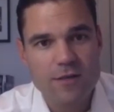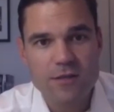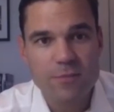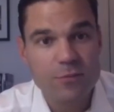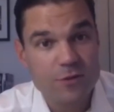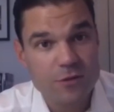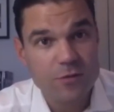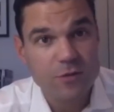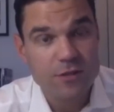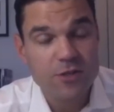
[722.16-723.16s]
to
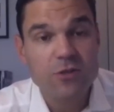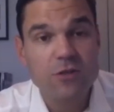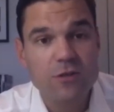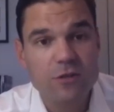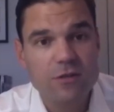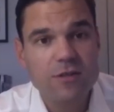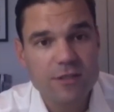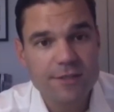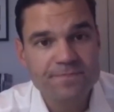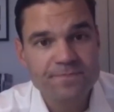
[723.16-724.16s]
pursue a digital
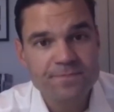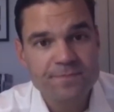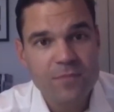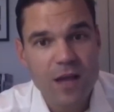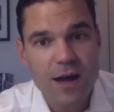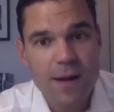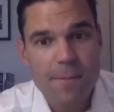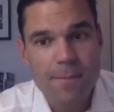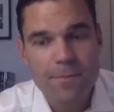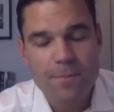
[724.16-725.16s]
currency,
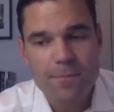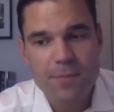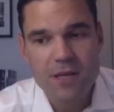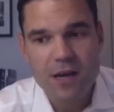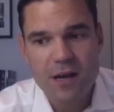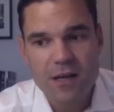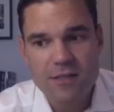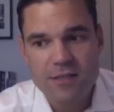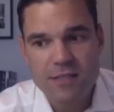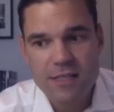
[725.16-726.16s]

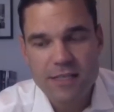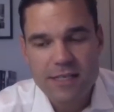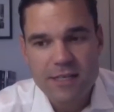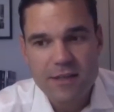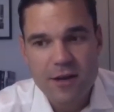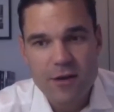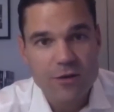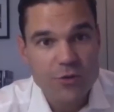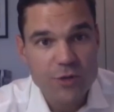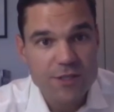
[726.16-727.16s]
because their
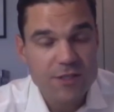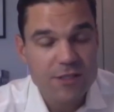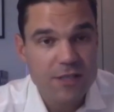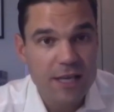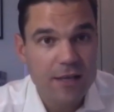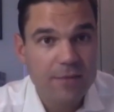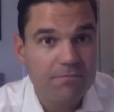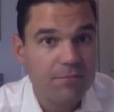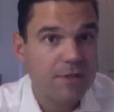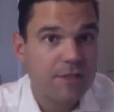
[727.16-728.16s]
interests
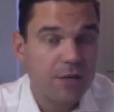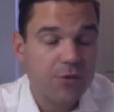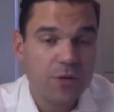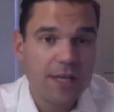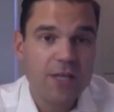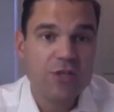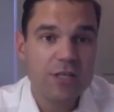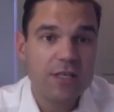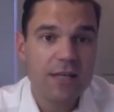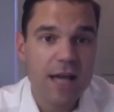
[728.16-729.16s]
in Central
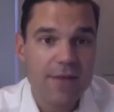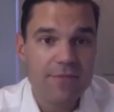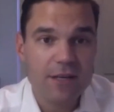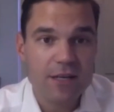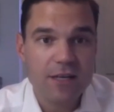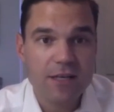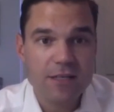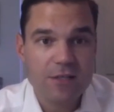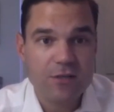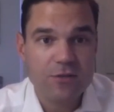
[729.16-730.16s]
Asia, Africa,
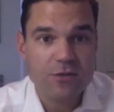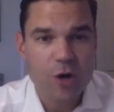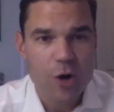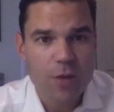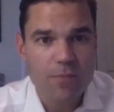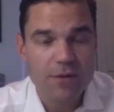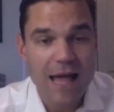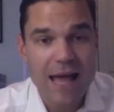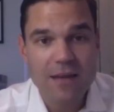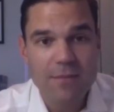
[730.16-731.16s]
Eastern Europe,
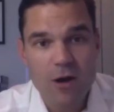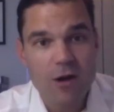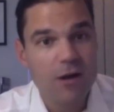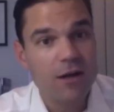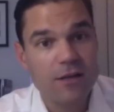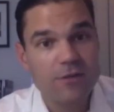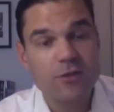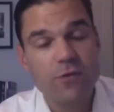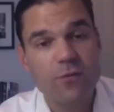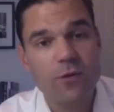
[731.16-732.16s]
Latin America, and
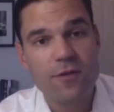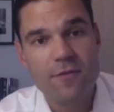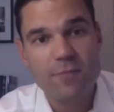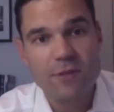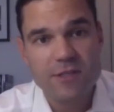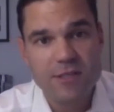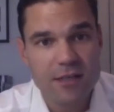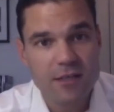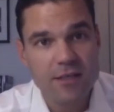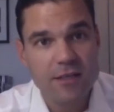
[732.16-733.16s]
so forth have been
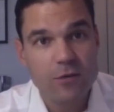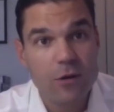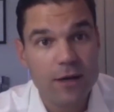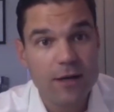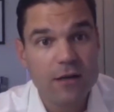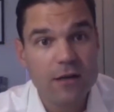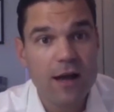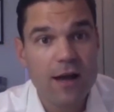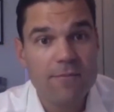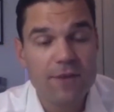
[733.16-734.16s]
steadily growing,
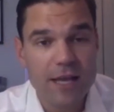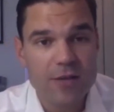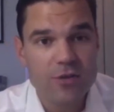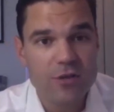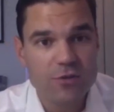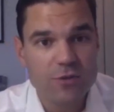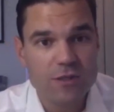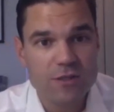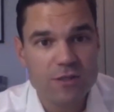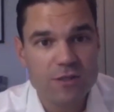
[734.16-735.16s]
financial
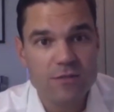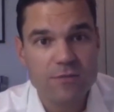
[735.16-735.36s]
interests and